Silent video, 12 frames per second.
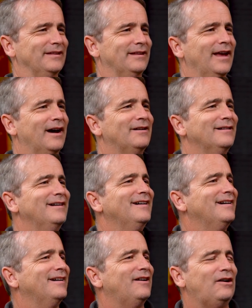Now,
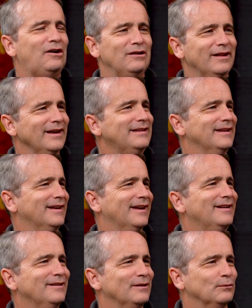all I
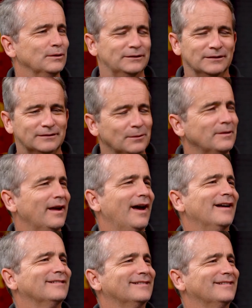did was when someone
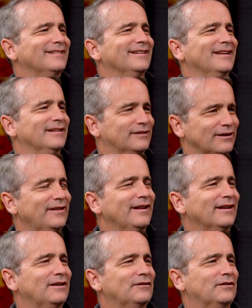asked, is there
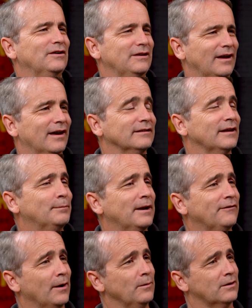anything you can do for you? Yes. But
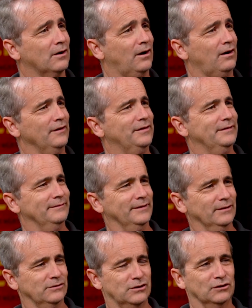if I would have called
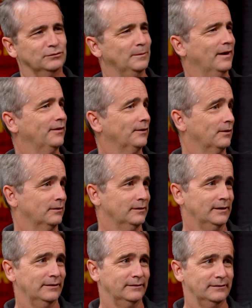Joe Smith or
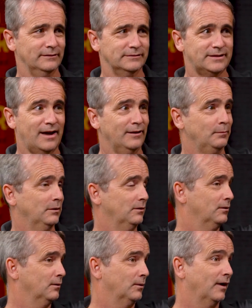Sally
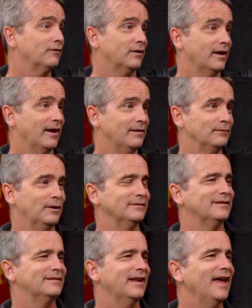Blue or whatever her name
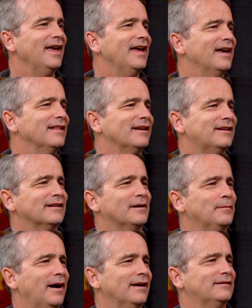was and say, hey, I'd like you to
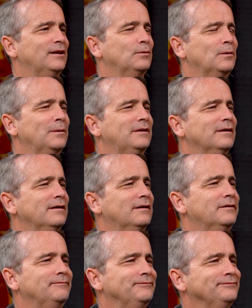come by and see what we
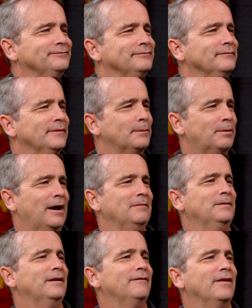do, the
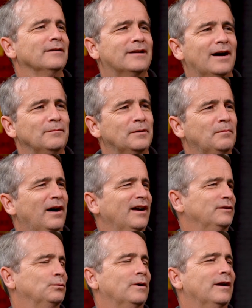probability of them coming by
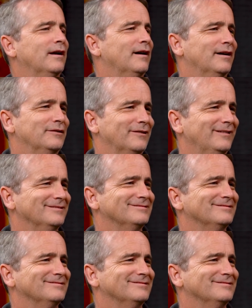is 1 in 100.